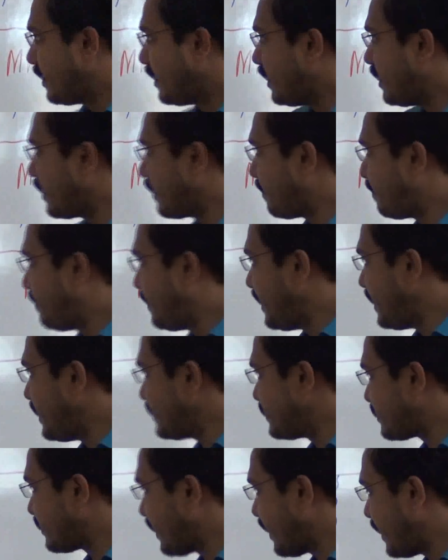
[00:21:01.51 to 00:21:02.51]
Here P
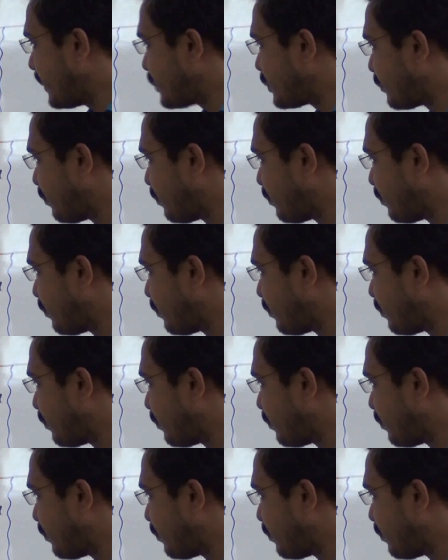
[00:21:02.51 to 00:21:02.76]
stands